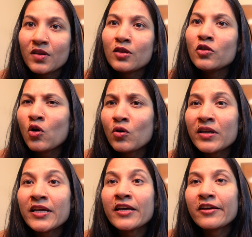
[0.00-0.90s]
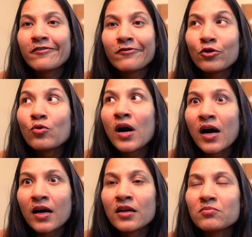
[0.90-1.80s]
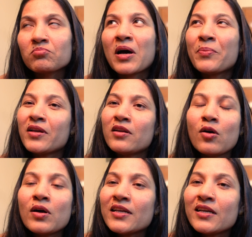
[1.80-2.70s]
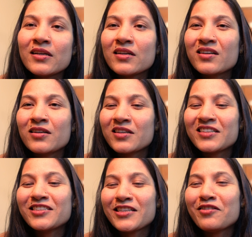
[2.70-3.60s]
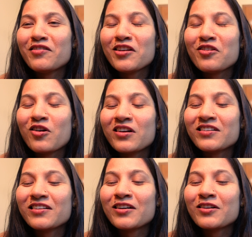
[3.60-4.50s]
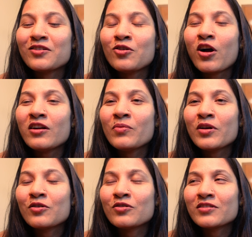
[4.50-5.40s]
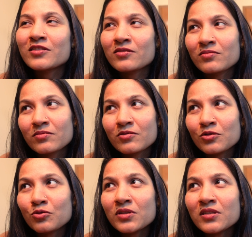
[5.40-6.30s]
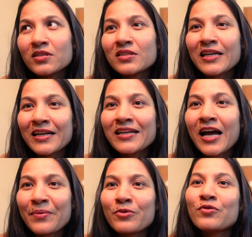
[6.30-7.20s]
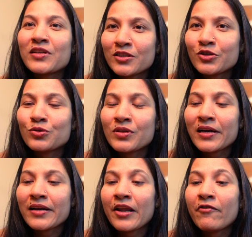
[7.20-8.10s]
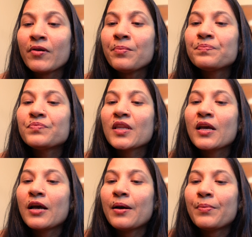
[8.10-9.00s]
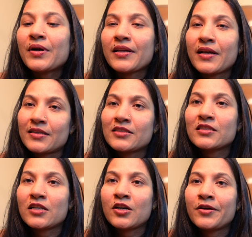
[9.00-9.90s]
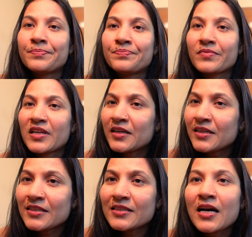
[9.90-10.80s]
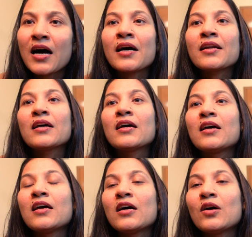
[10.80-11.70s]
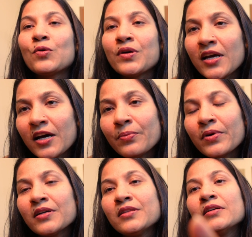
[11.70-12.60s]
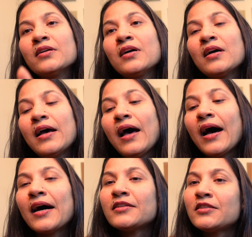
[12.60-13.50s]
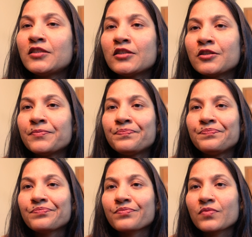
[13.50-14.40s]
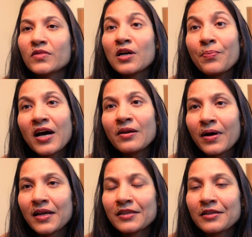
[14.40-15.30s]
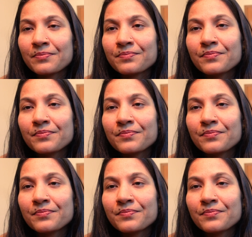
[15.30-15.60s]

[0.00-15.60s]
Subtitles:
Noli. If you are, Noli is generally not taught because students take time to reach to that level. But yes, Agni Sar, Udyan Bandh, and Kapal Bhati.